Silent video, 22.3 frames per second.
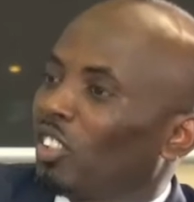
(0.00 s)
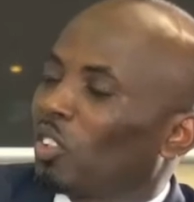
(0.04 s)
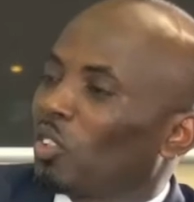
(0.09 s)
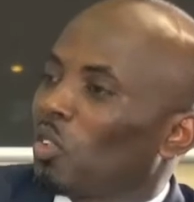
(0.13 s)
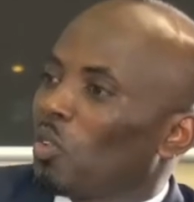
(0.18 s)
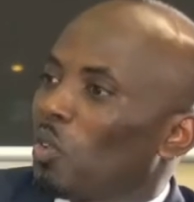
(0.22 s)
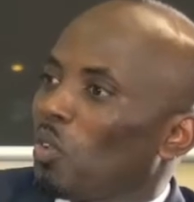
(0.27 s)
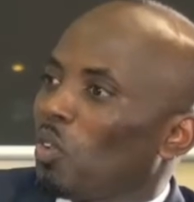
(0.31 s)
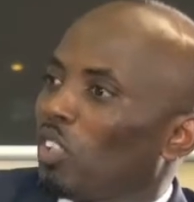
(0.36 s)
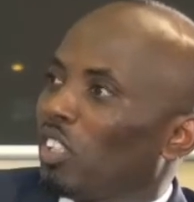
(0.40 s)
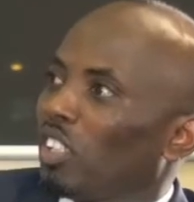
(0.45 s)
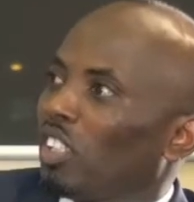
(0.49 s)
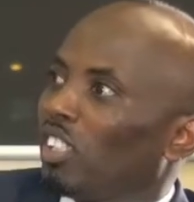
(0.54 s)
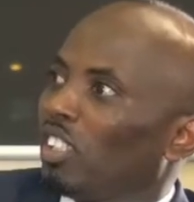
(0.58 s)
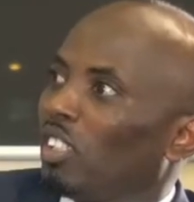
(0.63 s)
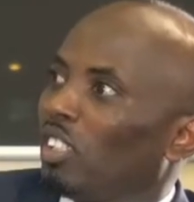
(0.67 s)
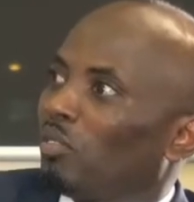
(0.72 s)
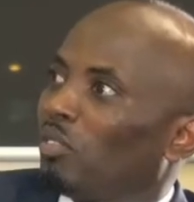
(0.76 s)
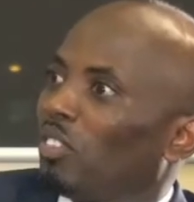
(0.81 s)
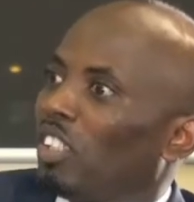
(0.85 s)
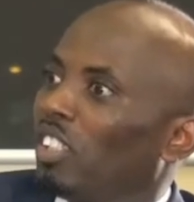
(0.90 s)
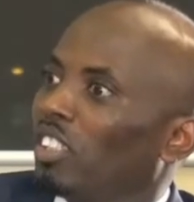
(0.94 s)
So
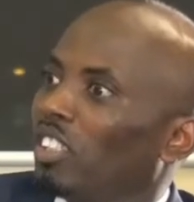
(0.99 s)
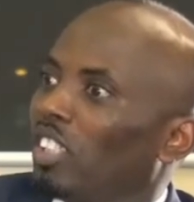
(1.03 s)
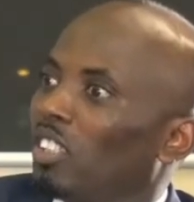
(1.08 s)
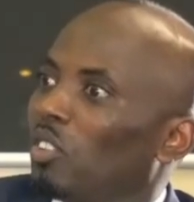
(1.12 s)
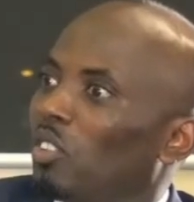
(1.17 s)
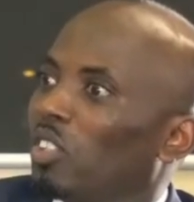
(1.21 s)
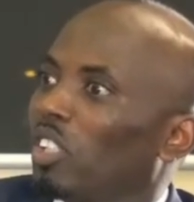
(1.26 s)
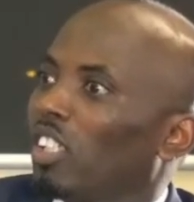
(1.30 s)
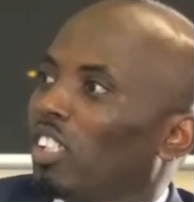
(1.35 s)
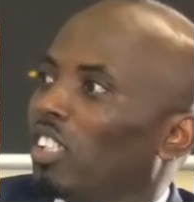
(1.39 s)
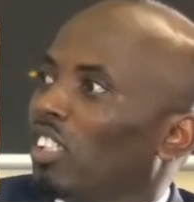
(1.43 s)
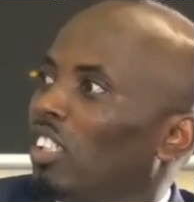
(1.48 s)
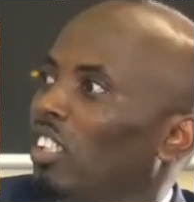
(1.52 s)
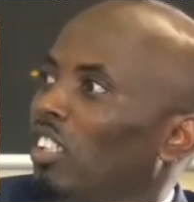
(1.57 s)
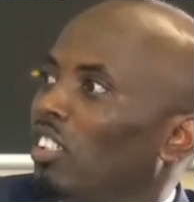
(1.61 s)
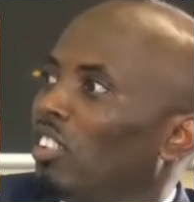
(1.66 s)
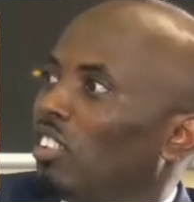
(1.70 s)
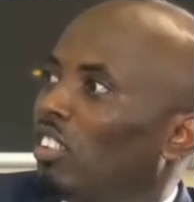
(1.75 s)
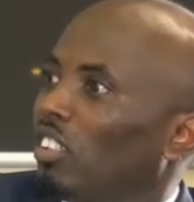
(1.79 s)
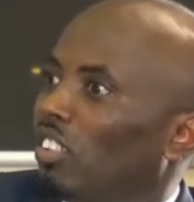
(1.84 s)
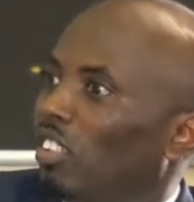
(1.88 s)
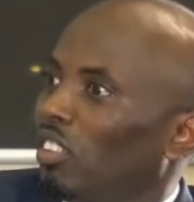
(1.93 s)
they said, okay,
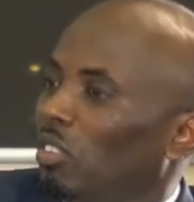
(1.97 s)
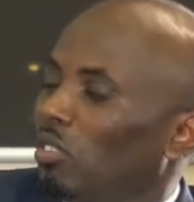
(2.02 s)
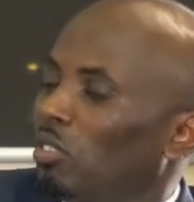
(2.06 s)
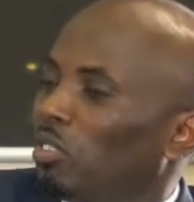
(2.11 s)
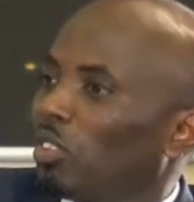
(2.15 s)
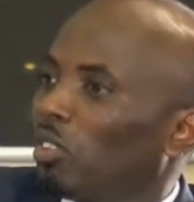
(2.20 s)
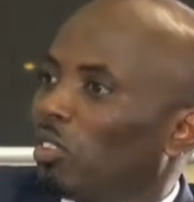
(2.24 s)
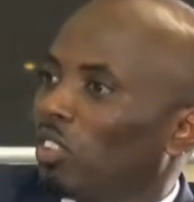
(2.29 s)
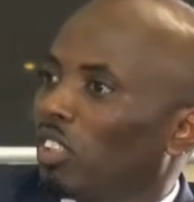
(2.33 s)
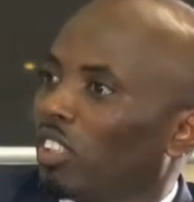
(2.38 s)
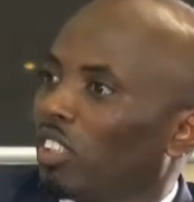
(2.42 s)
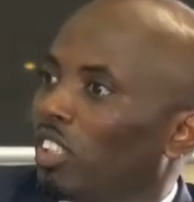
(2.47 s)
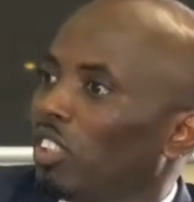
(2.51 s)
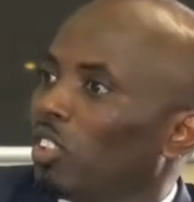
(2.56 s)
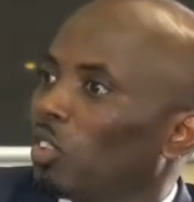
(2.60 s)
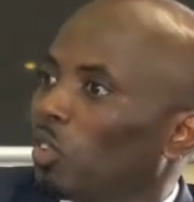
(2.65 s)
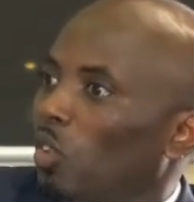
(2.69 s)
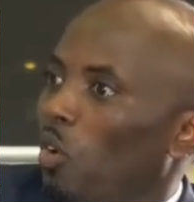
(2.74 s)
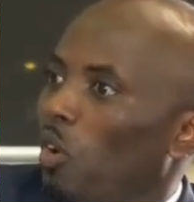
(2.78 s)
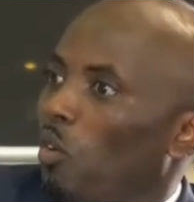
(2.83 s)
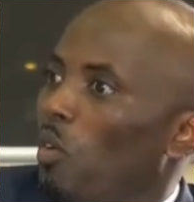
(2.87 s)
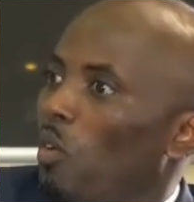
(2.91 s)
they
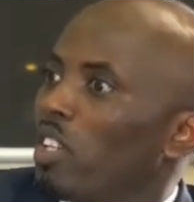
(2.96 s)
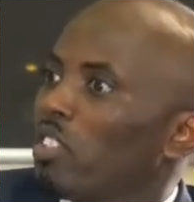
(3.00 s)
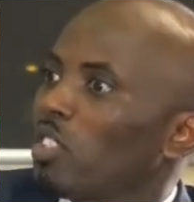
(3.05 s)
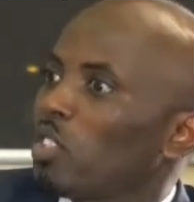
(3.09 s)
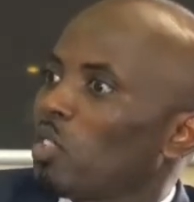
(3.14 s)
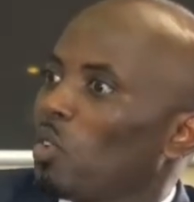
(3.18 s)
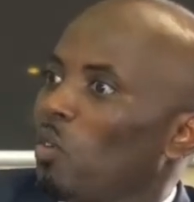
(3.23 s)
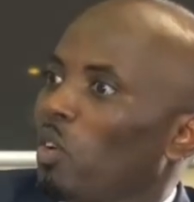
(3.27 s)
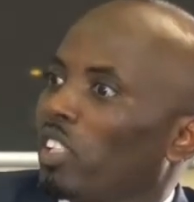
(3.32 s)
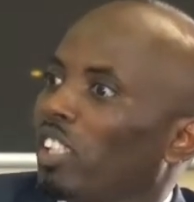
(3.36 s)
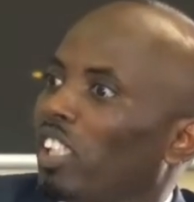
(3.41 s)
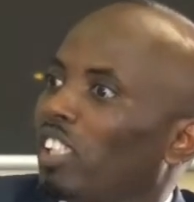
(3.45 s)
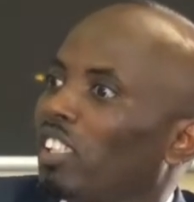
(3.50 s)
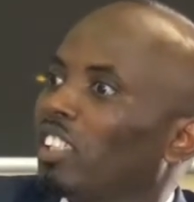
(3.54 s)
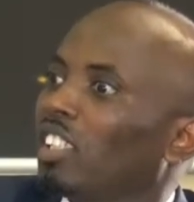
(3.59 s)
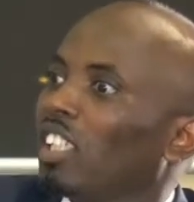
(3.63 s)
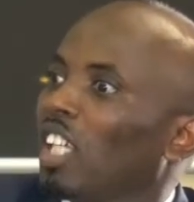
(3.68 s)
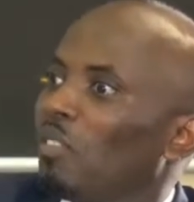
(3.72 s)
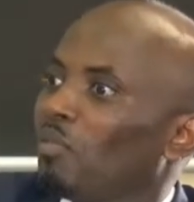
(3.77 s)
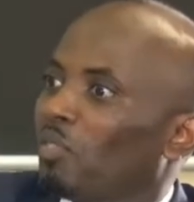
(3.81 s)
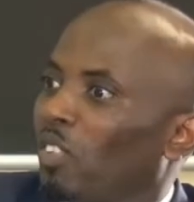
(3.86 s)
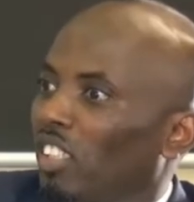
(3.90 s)
score. One scores like
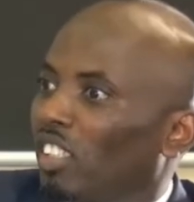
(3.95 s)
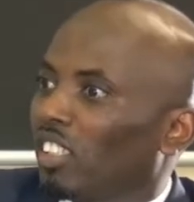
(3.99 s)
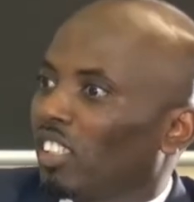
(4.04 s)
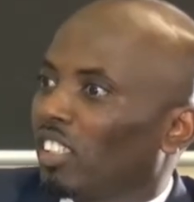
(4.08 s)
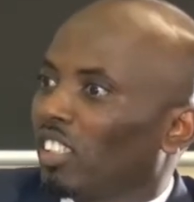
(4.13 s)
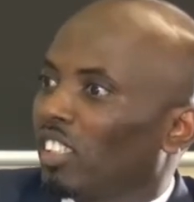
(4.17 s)
7.